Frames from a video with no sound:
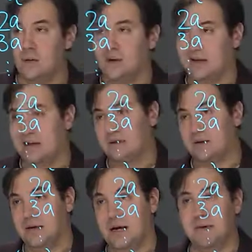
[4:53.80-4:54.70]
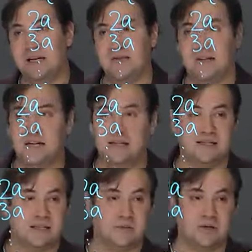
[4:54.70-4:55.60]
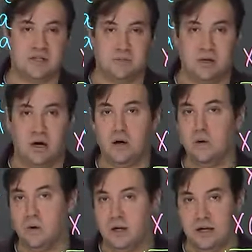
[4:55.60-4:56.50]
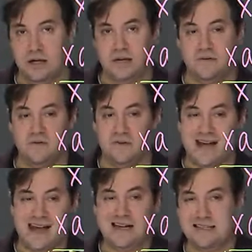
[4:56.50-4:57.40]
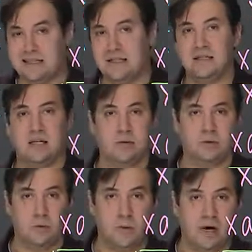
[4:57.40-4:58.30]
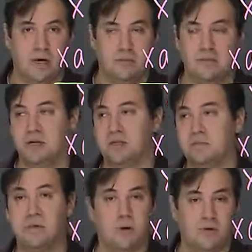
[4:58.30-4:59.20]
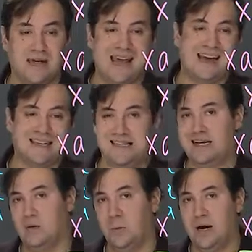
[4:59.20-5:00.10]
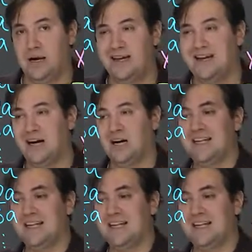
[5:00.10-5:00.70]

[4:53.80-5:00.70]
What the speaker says: Well, I believe that this is possible only if x is equal to y, because both x and y are